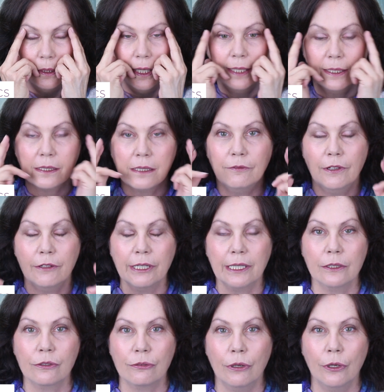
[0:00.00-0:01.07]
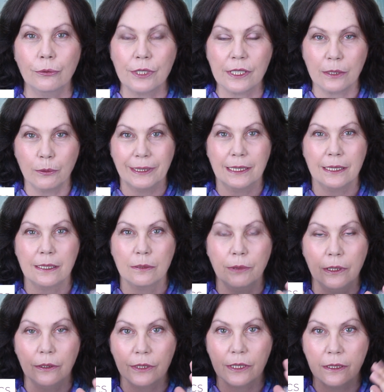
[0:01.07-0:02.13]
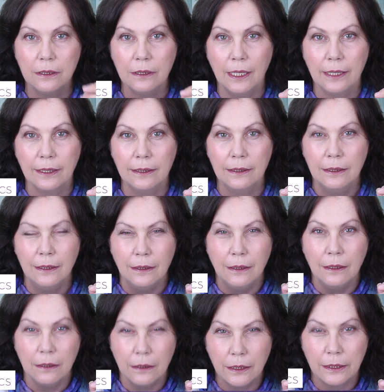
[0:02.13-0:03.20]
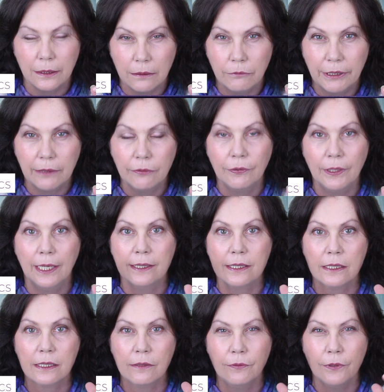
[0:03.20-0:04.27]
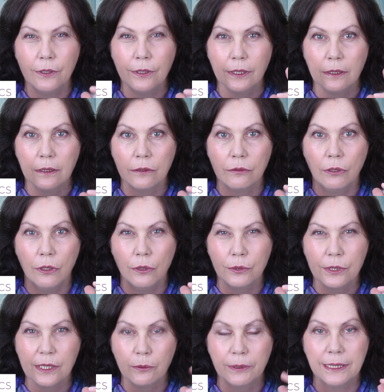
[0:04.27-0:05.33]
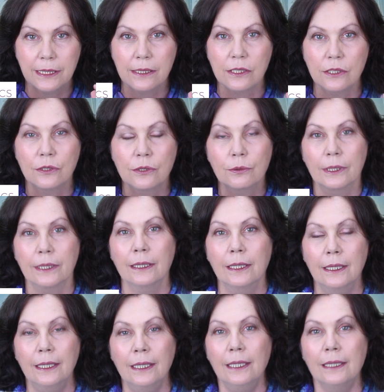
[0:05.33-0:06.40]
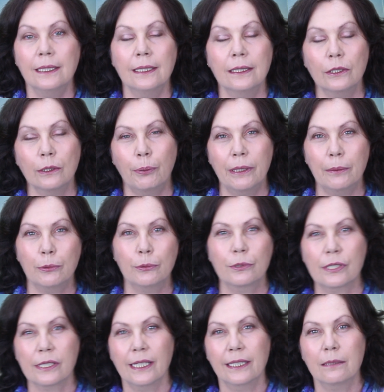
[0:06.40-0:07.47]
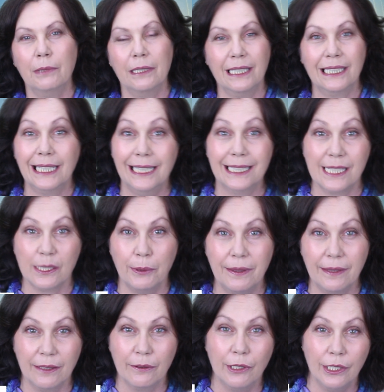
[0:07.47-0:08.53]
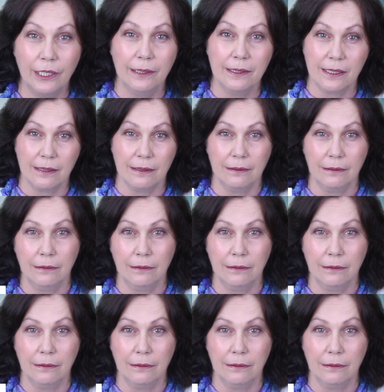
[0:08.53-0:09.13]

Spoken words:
And it's a very controlled squint as well. It's not like really fast. It's a very controlled squint as you do it. Now, a lot of people will say to me they can't squint their eyes.